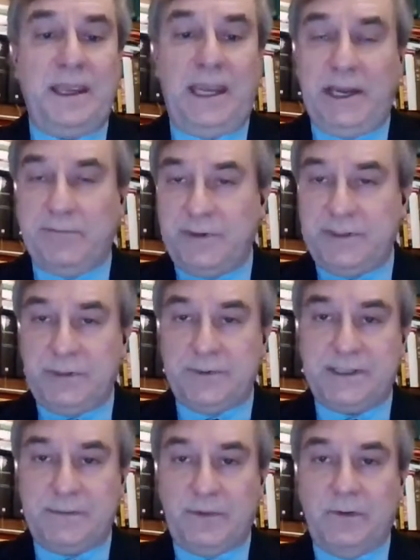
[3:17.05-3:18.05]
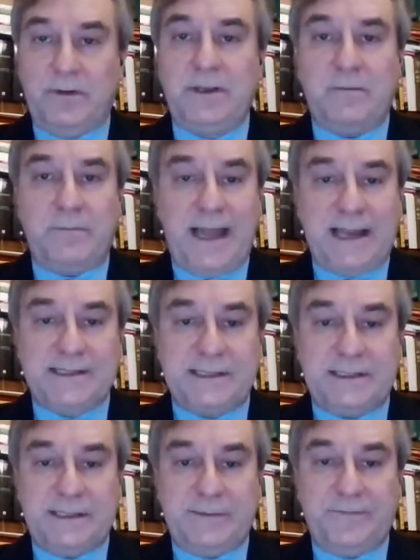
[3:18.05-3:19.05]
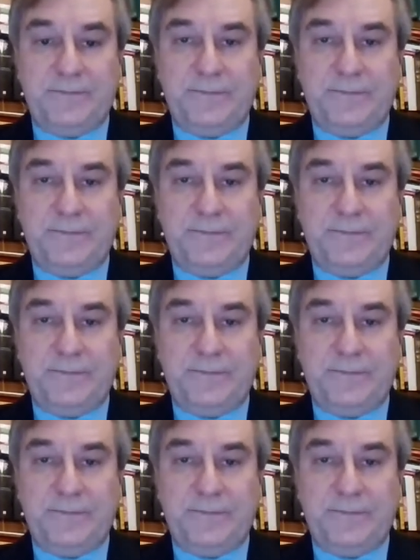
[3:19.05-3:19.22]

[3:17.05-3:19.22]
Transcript: irreducible complexity.